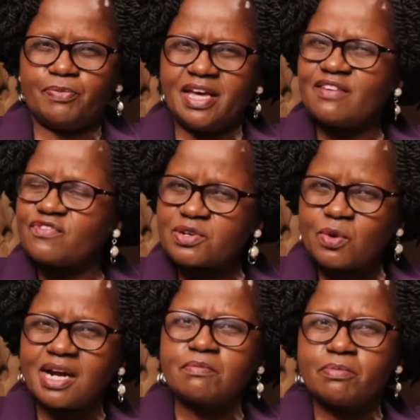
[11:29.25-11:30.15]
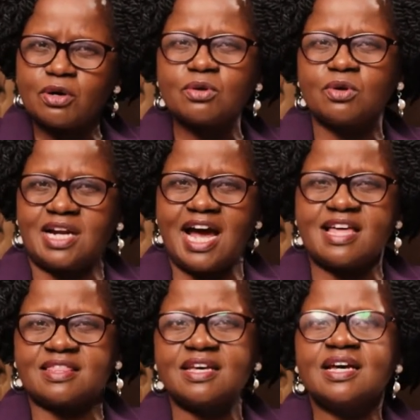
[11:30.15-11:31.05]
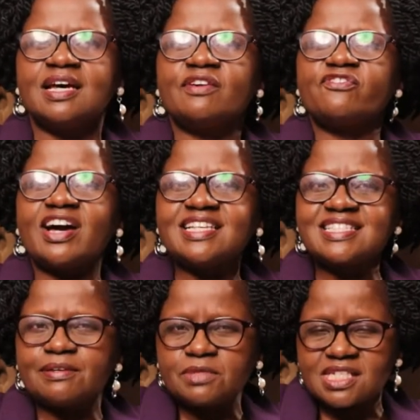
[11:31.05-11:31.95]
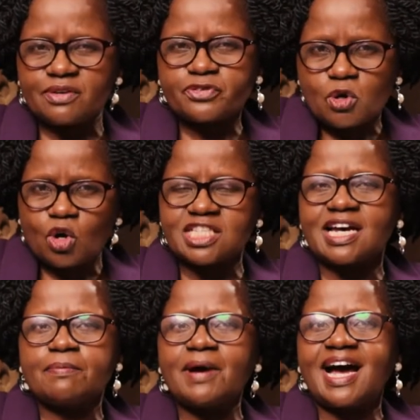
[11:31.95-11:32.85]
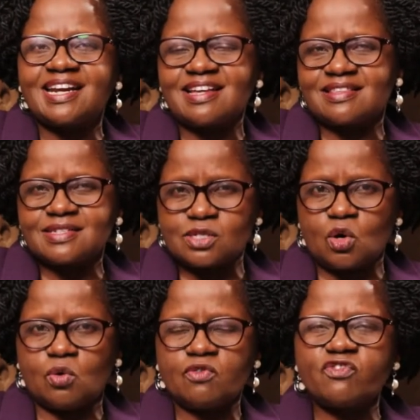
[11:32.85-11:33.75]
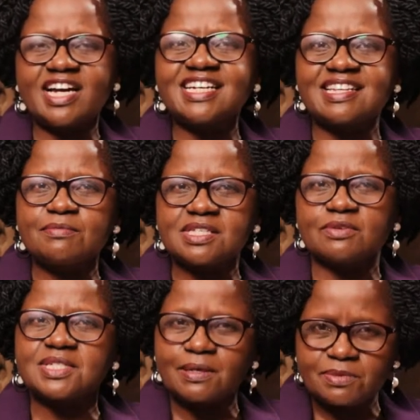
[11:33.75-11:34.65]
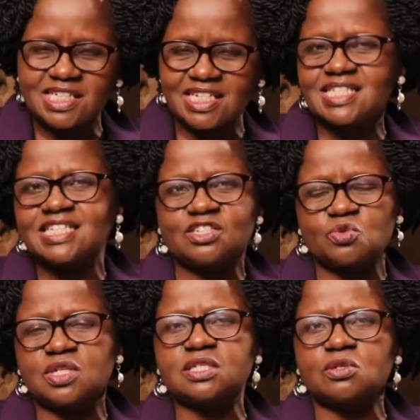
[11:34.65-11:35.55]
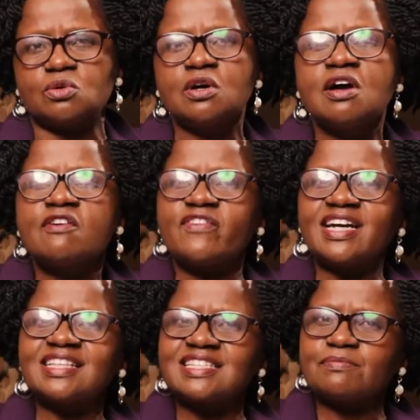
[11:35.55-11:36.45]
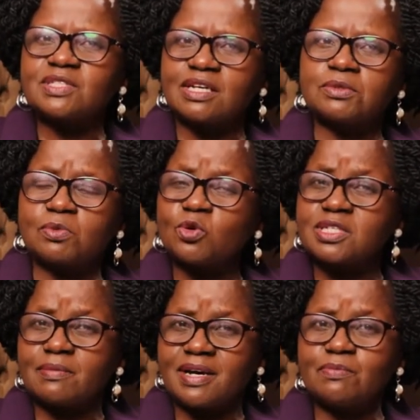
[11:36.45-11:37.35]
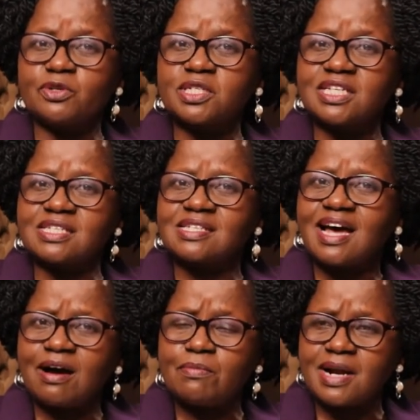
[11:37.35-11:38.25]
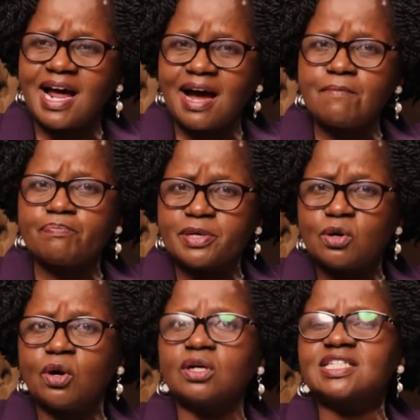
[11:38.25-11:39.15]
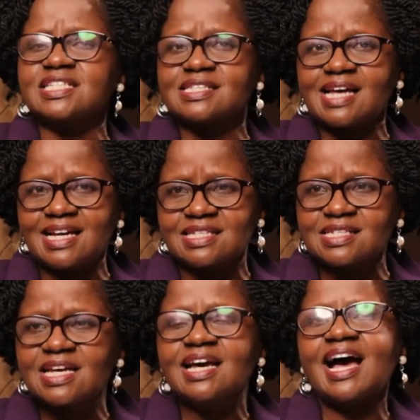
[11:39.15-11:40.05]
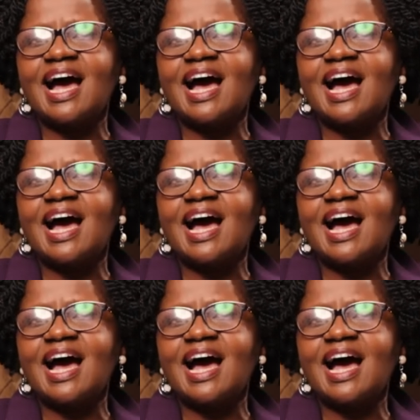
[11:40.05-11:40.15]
Everyone born on earth finds themselves caught up under this law, find themselves subjected to this law, find themselves, because the Bible says Abraham begot sons